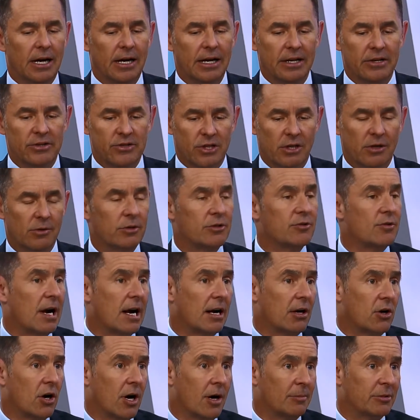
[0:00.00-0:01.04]
is going to
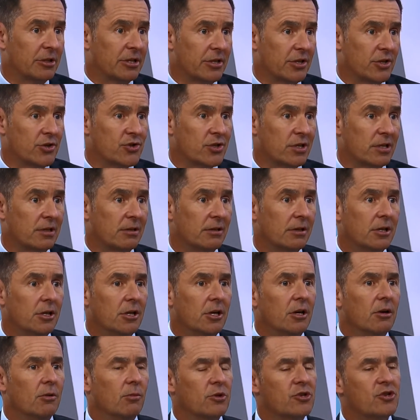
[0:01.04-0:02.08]
attract competition,
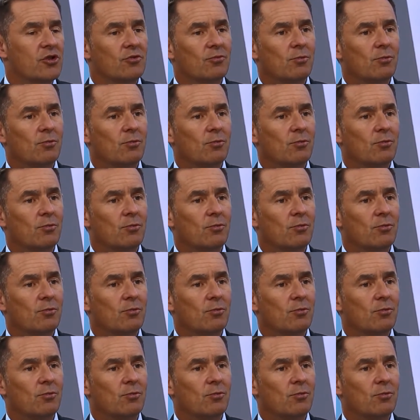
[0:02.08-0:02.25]
which